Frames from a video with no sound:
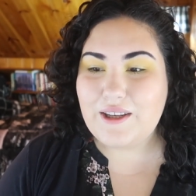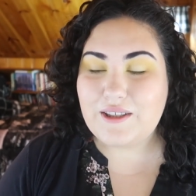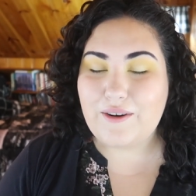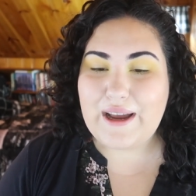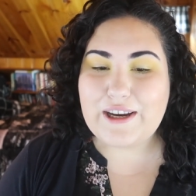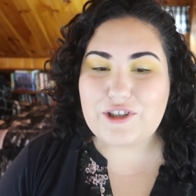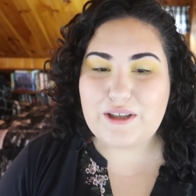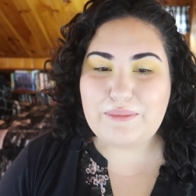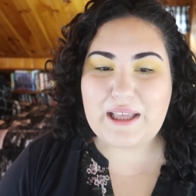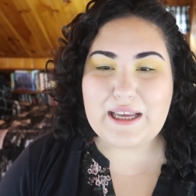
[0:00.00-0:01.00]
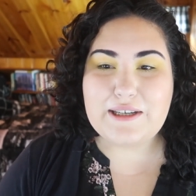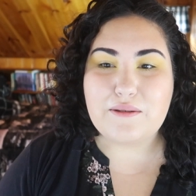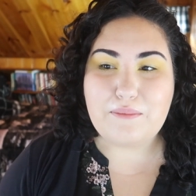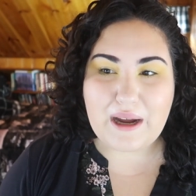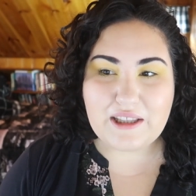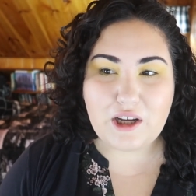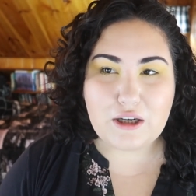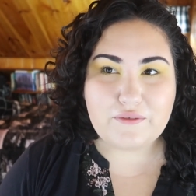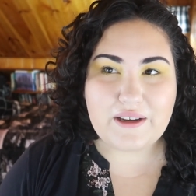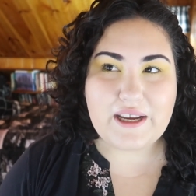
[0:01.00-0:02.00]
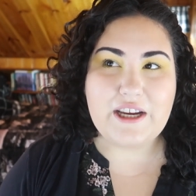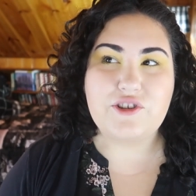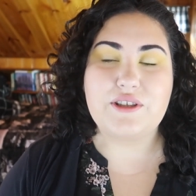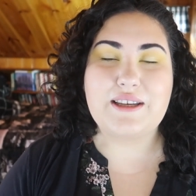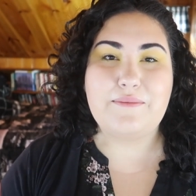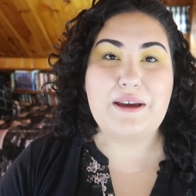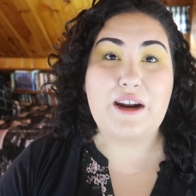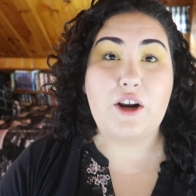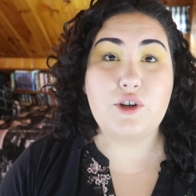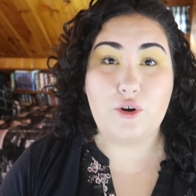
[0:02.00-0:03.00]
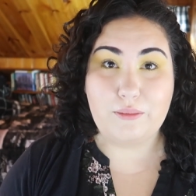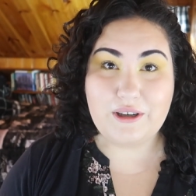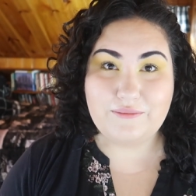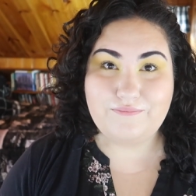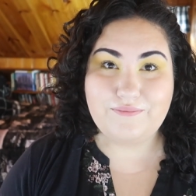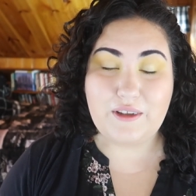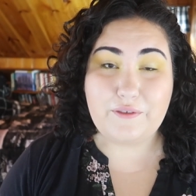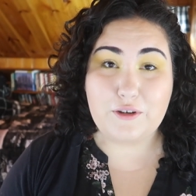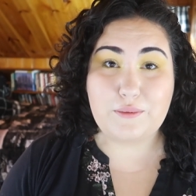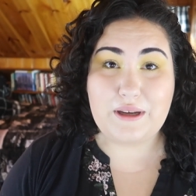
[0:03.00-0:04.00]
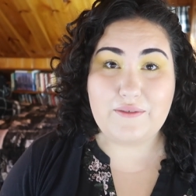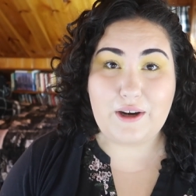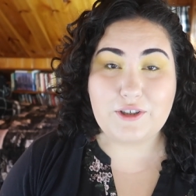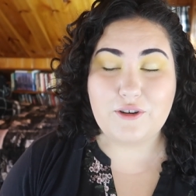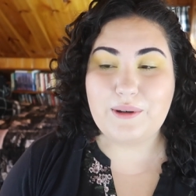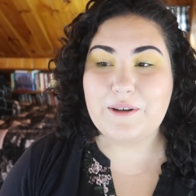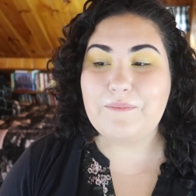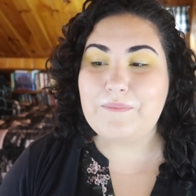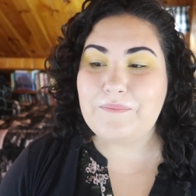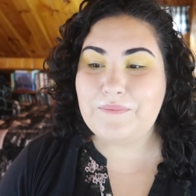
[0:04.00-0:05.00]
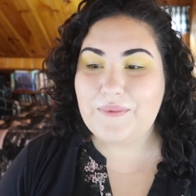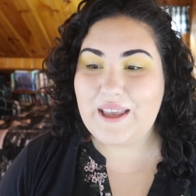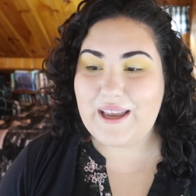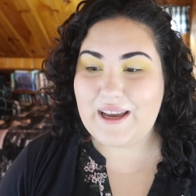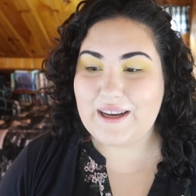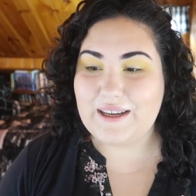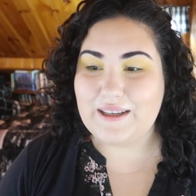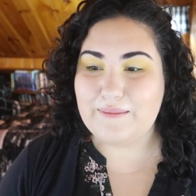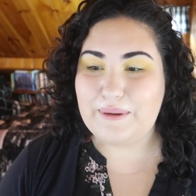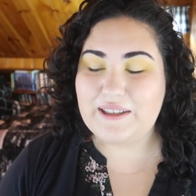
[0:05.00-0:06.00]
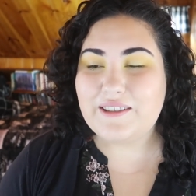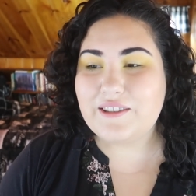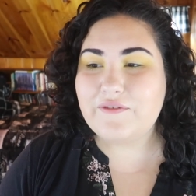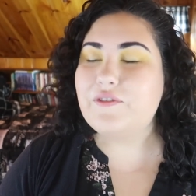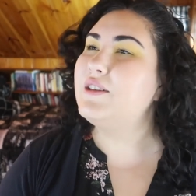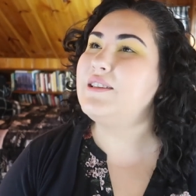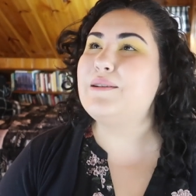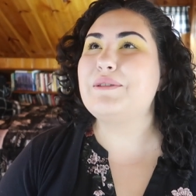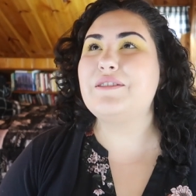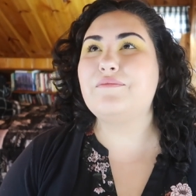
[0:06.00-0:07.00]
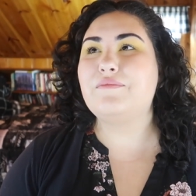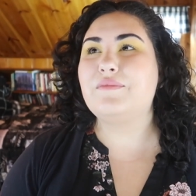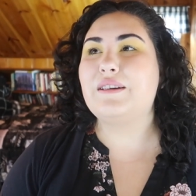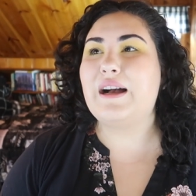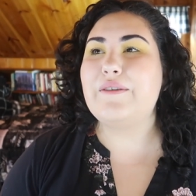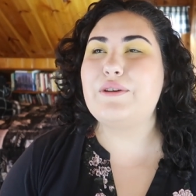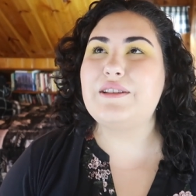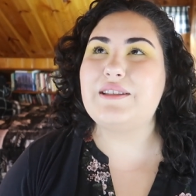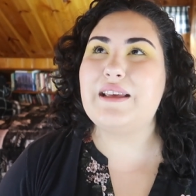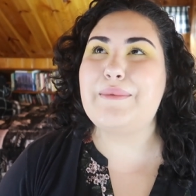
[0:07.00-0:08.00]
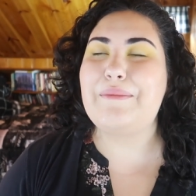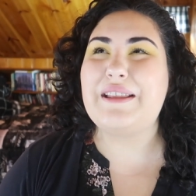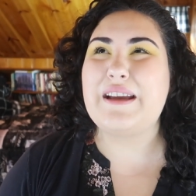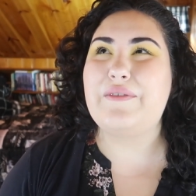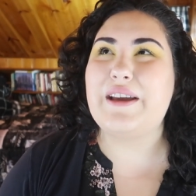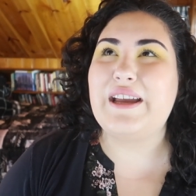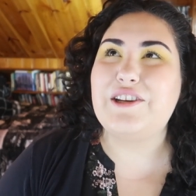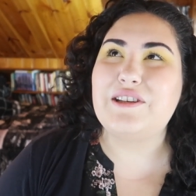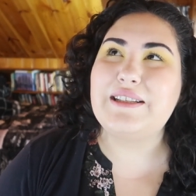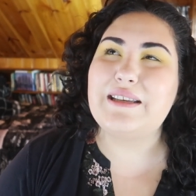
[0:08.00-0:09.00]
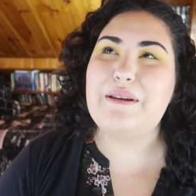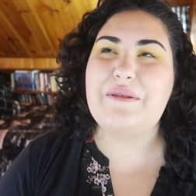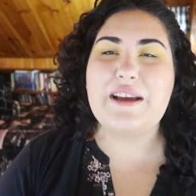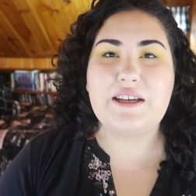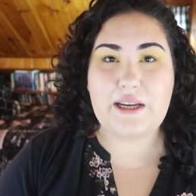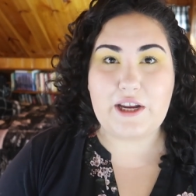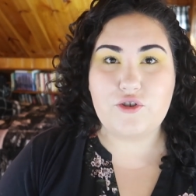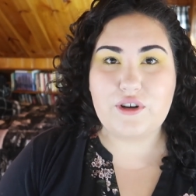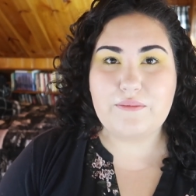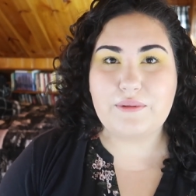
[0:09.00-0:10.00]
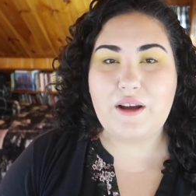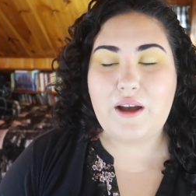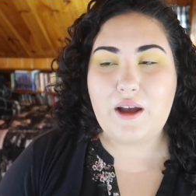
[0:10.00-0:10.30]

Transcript: So I actually planned my long vacation. It's going to be in October, the first week of October. But for the summer, I wouldn't say maybe like a vacation. I'd say maybe like a day trip.